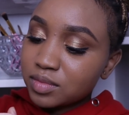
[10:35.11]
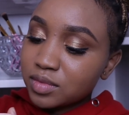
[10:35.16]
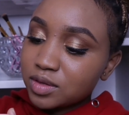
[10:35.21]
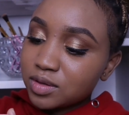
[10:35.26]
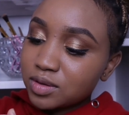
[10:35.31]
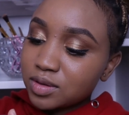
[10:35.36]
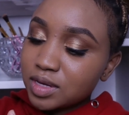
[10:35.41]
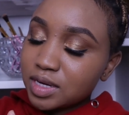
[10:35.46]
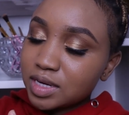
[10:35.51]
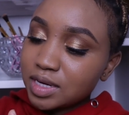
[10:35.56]

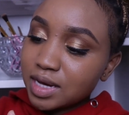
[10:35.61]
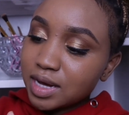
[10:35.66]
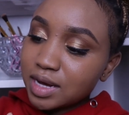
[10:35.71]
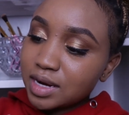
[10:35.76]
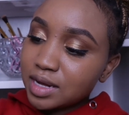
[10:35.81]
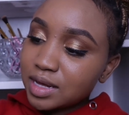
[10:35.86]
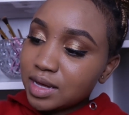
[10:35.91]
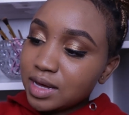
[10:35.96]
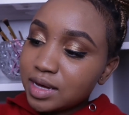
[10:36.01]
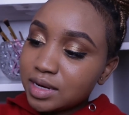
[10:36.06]
so that I
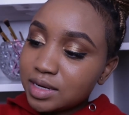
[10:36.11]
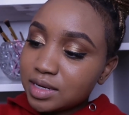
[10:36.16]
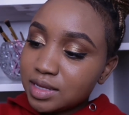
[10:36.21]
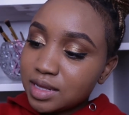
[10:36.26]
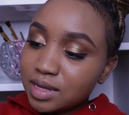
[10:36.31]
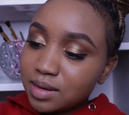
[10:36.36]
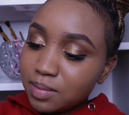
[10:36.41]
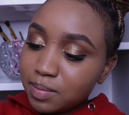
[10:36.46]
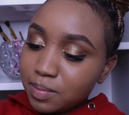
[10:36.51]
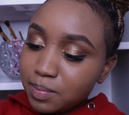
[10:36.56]
can get
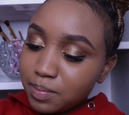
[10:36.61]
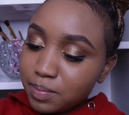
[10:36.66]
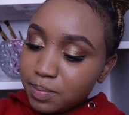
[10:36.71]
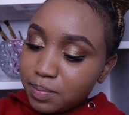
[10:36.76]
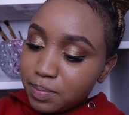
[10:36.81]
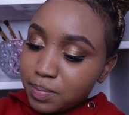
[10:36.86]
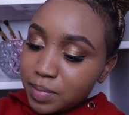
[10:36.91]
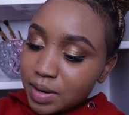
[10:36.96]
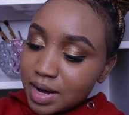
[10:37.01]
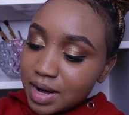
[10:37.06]
the
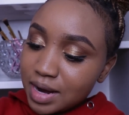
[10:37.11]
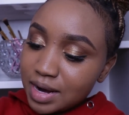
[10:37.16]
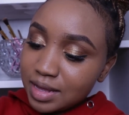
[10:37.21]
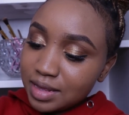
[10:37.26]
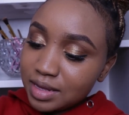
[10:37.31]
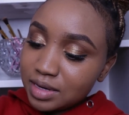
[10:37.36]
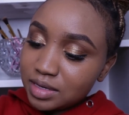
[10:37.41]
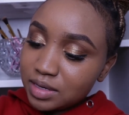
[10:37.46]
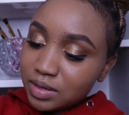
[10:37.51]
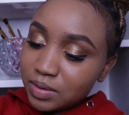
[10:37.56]
color
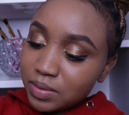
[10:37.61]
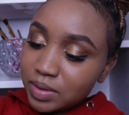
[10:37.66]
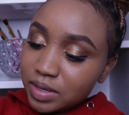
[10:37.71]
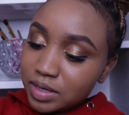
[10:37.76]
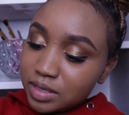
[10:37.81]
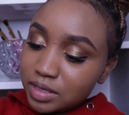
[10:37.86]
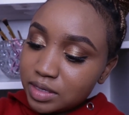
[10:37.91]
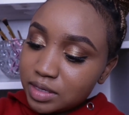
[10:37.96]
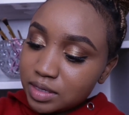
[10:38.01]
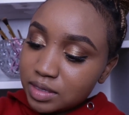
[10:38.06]
that I
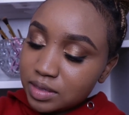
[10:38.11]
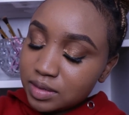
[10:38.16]
want.